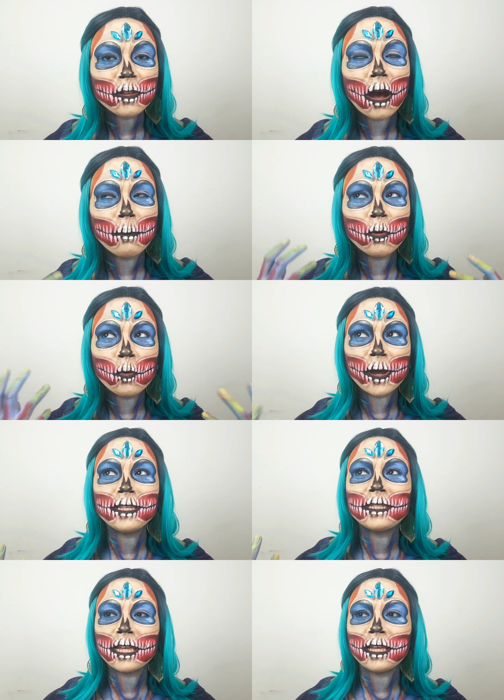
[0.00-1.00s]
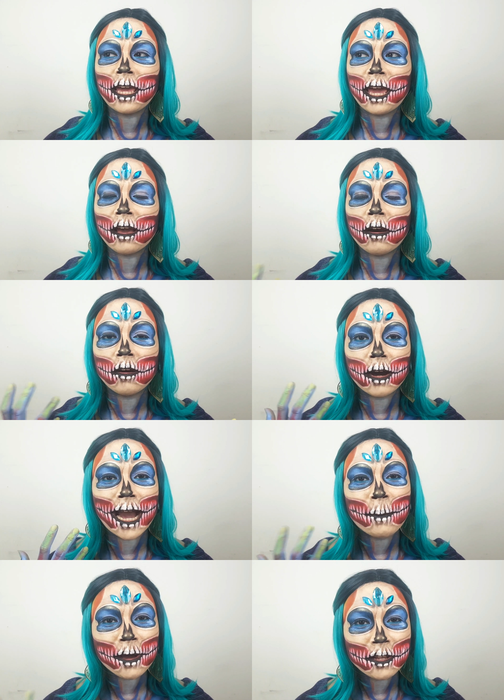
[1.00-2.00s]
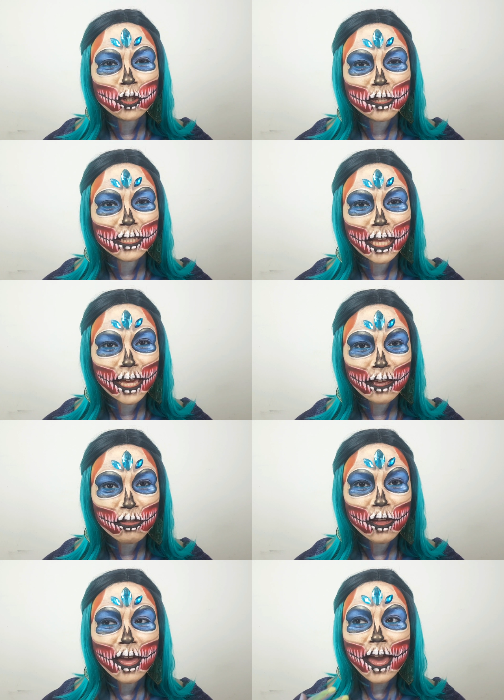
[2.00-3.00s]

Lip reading: I'm always thinking, oh, how am I going to do the teeth?